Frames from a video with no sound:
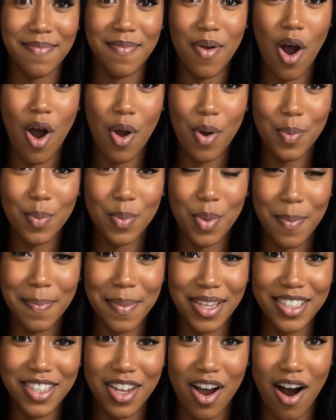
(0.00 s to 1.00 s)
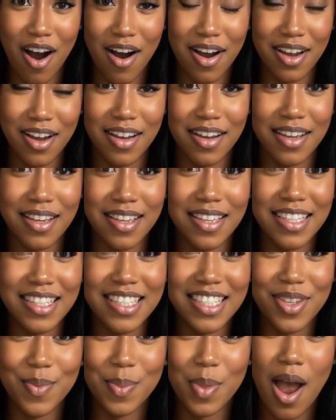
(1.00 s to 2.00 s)
Old woman talk.
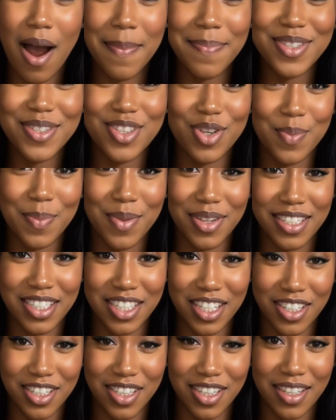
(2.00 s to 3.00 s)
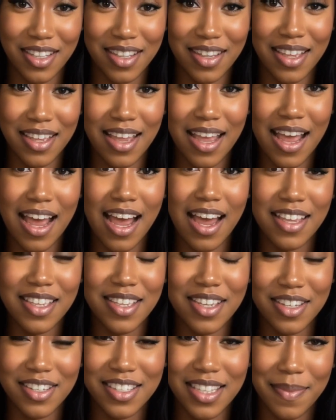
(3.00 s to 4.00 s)
Swamp superstition.
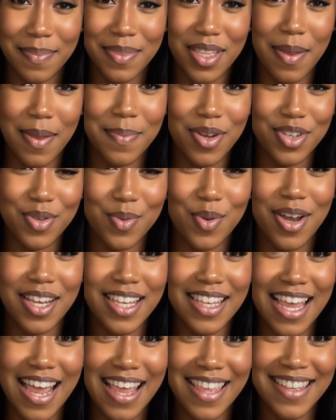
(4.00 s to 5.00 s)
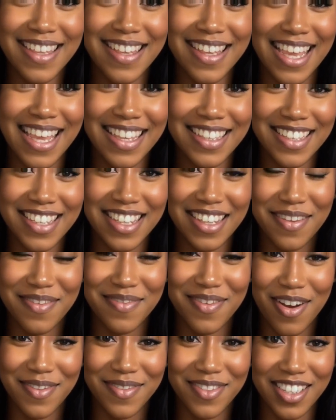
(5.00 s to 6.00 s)
Until September 29th,
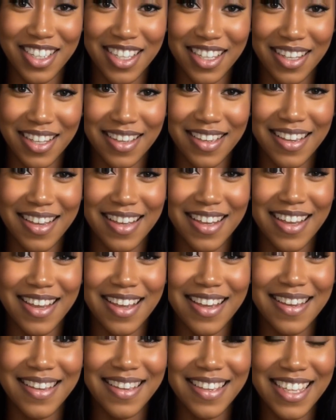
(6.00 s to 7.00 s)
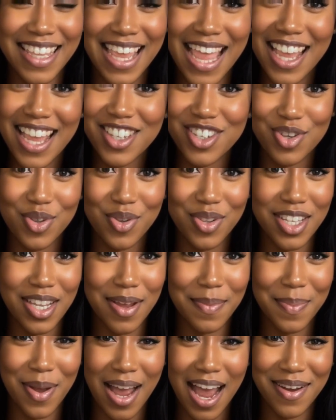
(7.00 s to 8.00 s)
1915. The day Julia
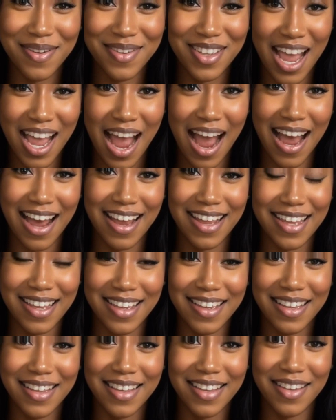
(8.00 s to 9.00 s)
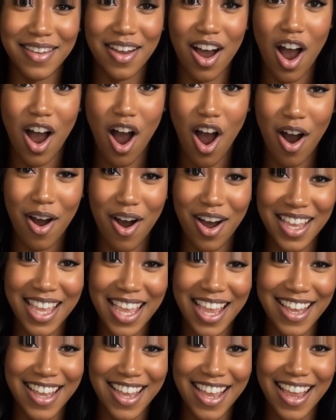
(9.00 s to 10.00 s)
Brown died, a
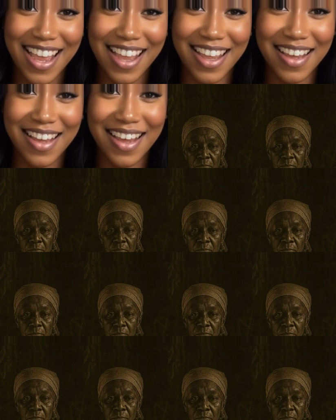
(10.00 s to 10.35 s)
hurricane hit.